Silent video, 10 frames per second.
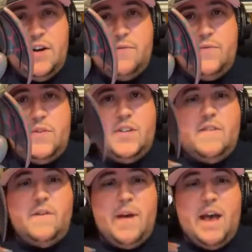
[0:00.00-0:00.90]

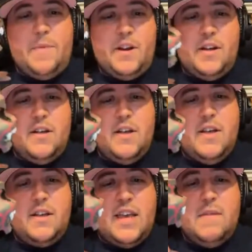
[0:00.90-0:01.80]
stuff I'm happy to
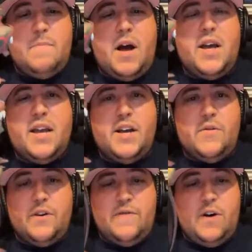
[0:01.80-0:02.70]
keep buying
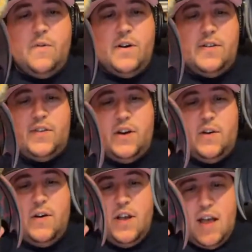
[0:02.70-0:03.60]
going forward.
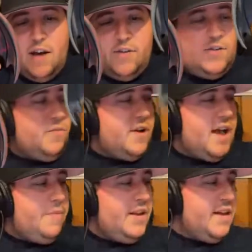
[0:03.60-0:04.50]
So I was super
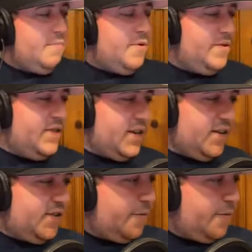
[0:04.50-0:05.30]
happy to get both of these.